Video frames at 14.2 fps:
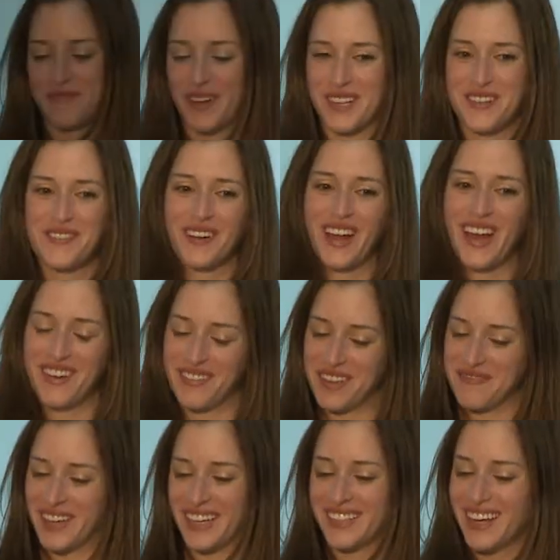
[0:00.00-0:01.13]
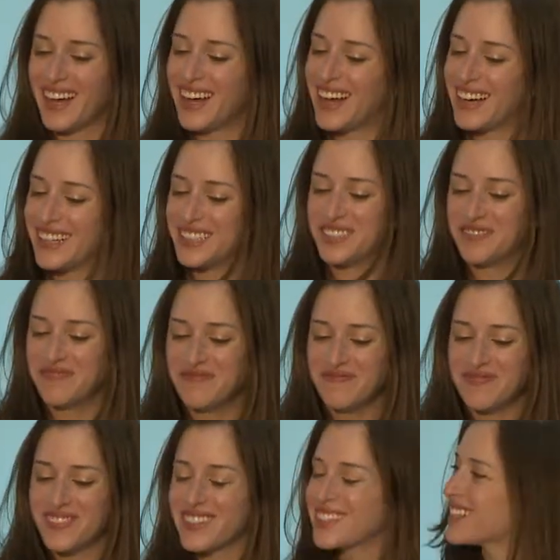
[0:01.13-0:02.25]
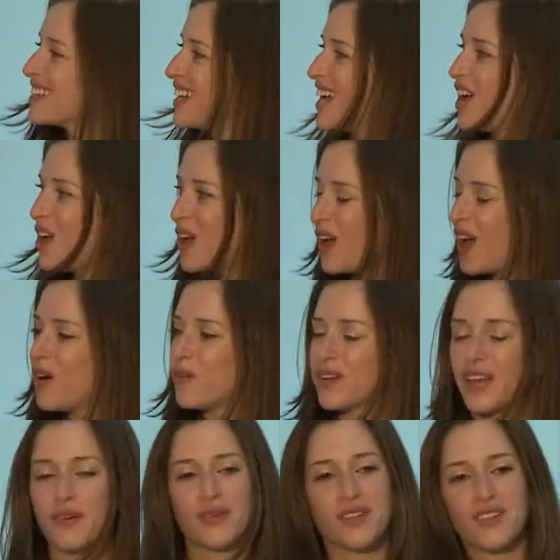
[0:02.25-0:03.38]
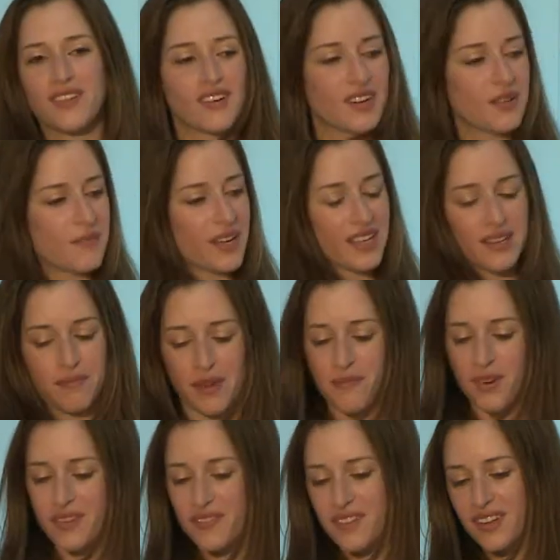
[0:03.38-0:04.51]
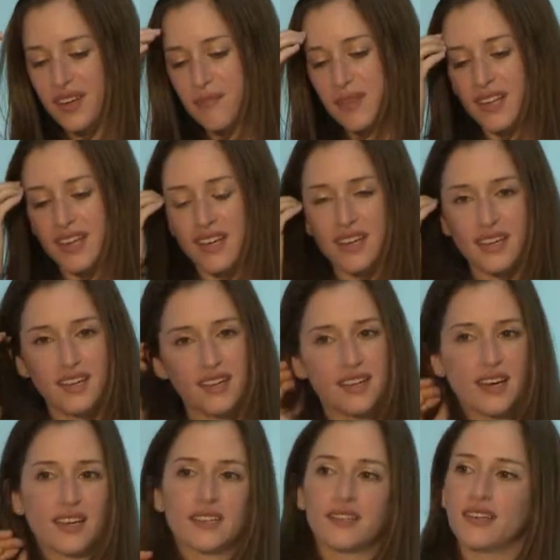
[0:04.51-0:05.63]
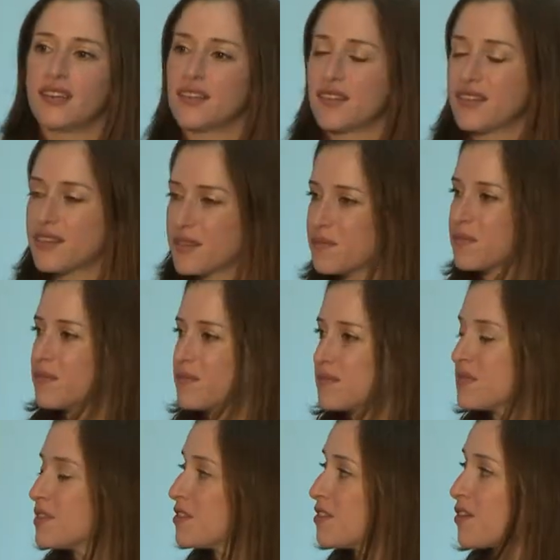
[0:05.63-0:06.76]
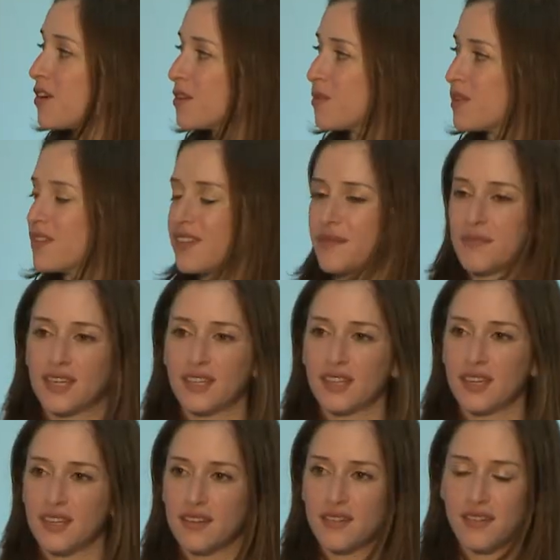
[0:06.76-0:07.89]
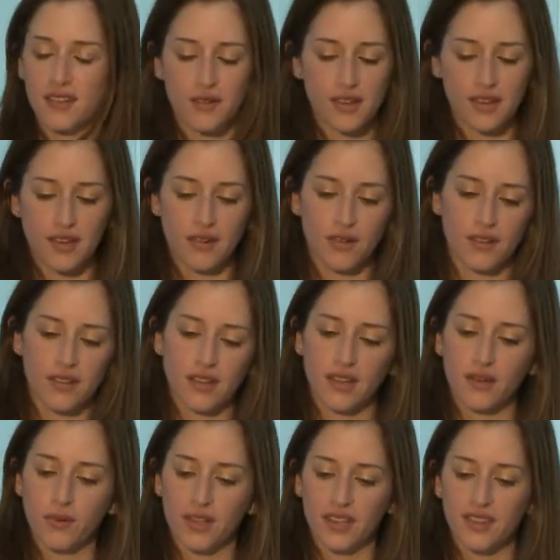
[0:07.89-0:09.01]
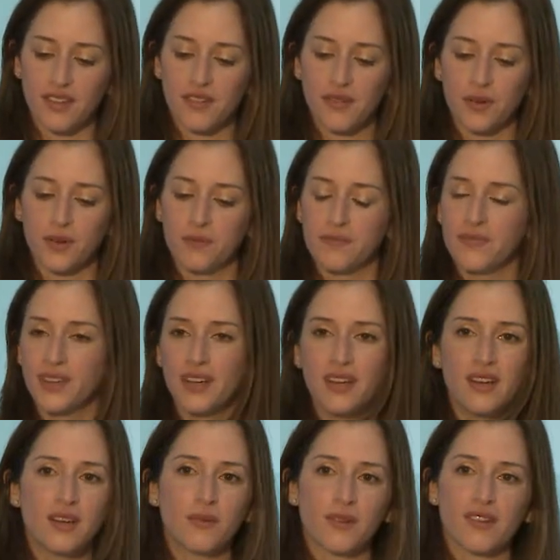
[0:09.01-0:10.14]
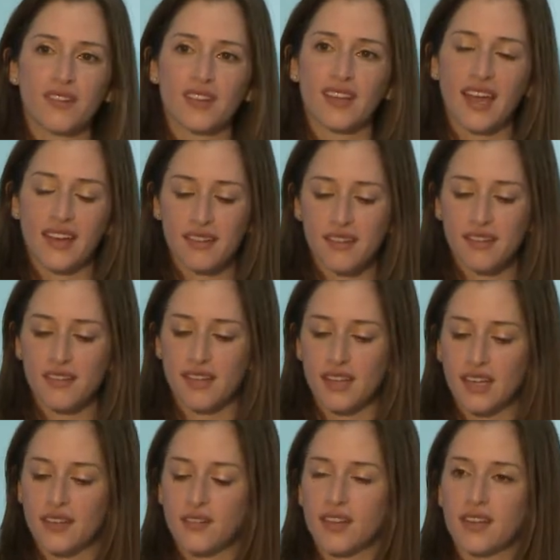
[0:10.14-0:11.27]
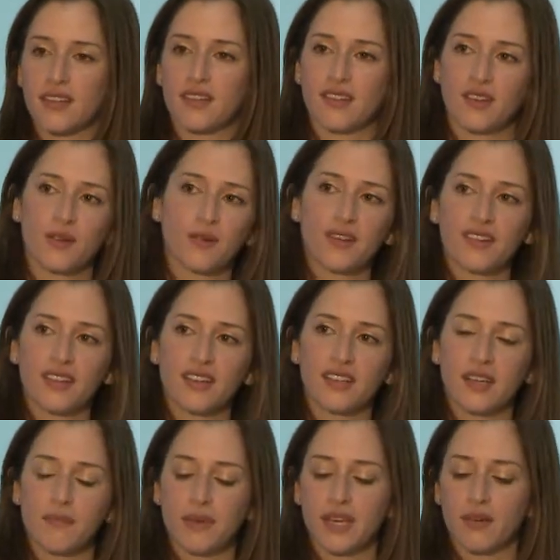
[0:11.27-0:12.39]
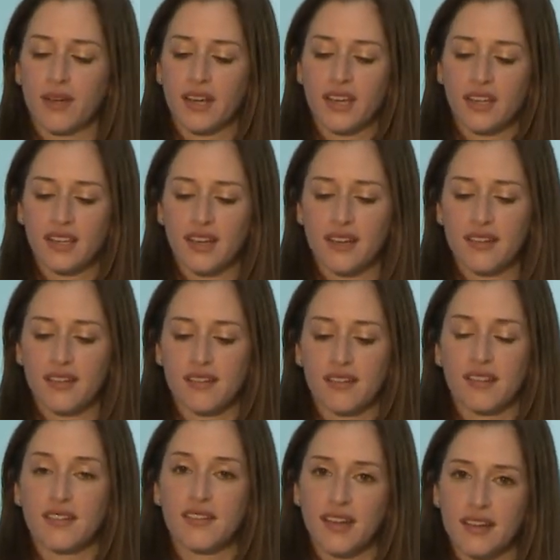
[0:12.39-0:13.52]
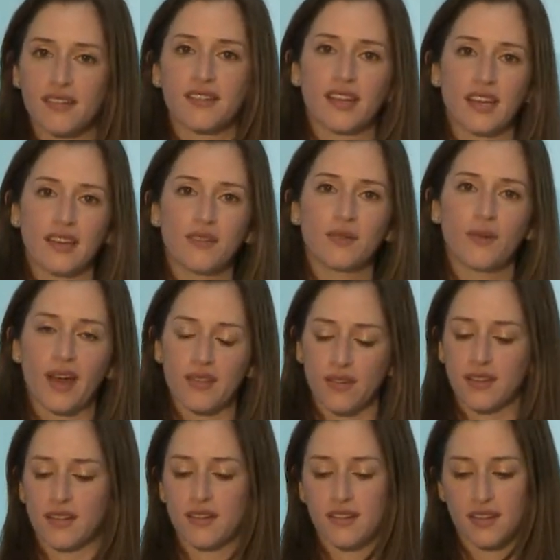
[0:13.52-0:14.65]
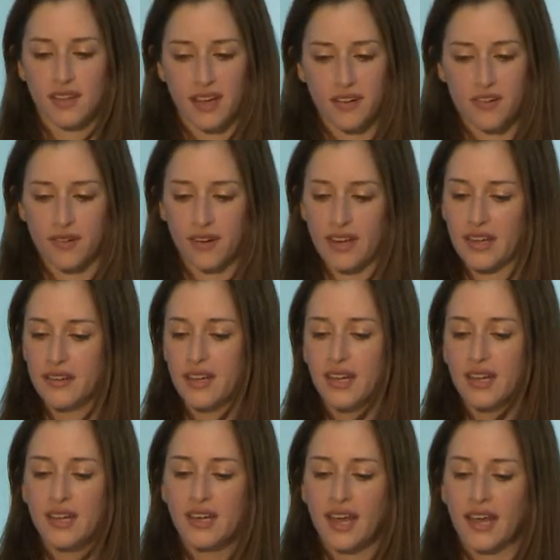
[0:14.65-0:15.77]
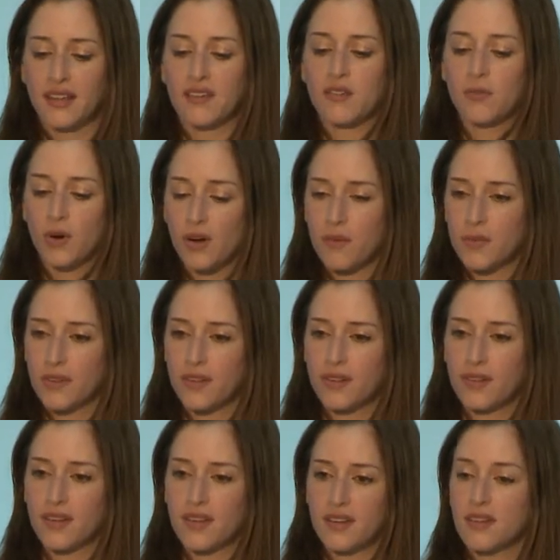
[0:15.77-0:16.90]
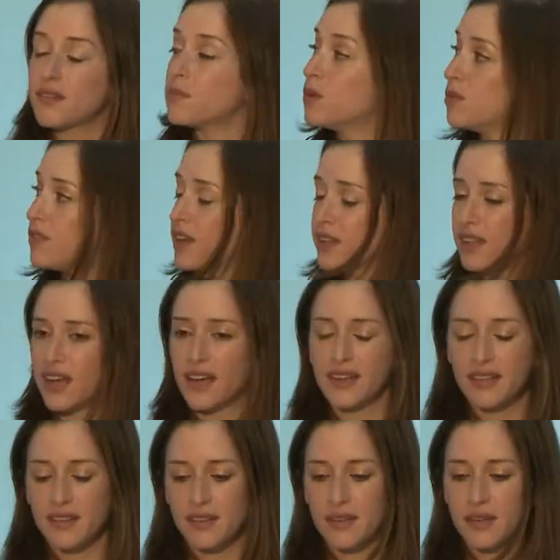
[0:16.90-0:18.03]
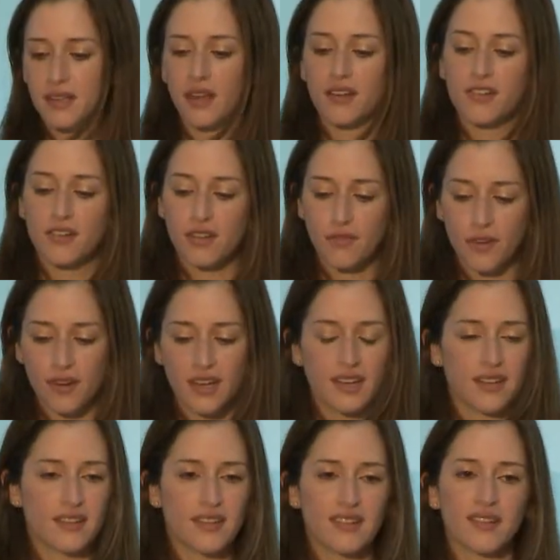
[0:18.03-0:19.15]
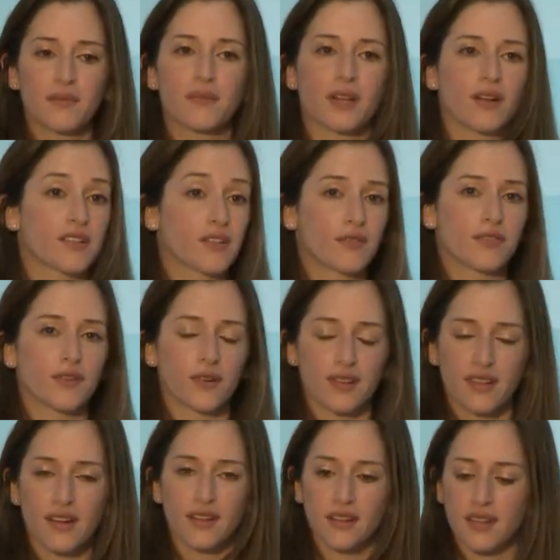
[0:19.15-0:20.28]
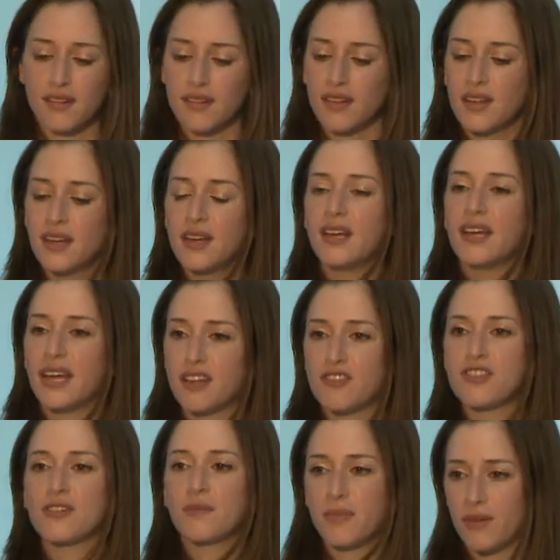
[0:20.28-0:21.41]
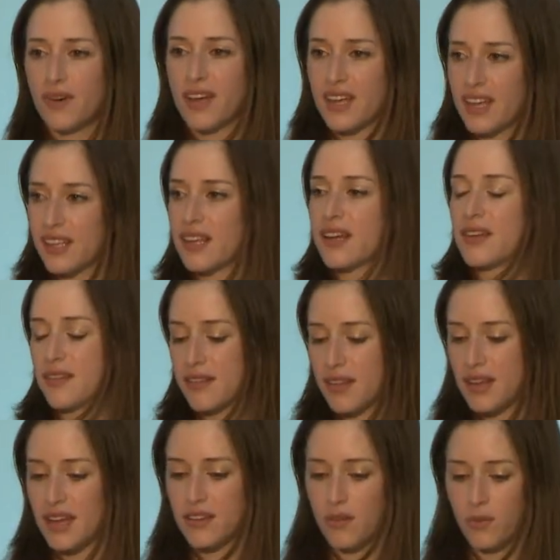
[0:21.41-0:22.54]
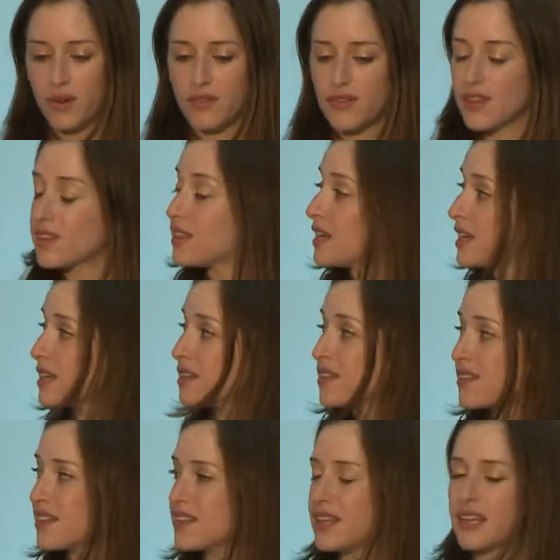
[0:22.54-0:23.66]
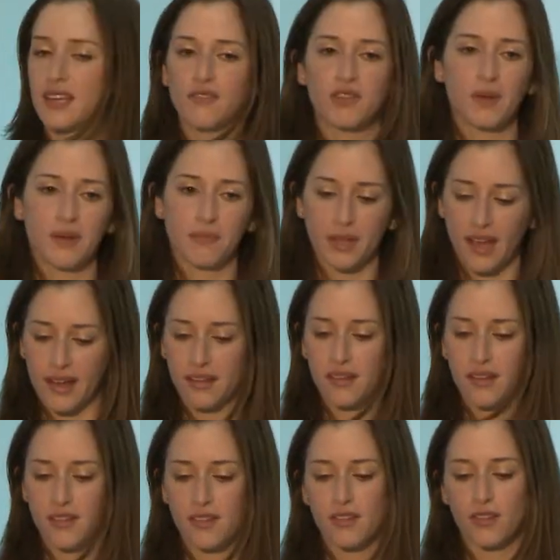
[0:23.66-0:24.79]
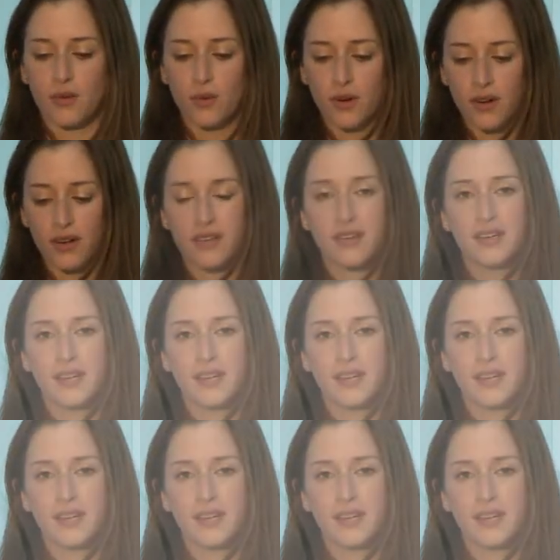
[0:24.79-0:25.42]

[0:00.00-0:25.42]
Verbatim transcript: much for having me. Um, what I want to talk about in my brief time today uh, is to start with something that is no secret to anyone in this room, which is that access to the internet is increasingly being recognized as a necessity rather than as a luxury. And as more opportunities move online, not just for kids, but also for adults, it should be recognized as one of the things that gives people access to the world.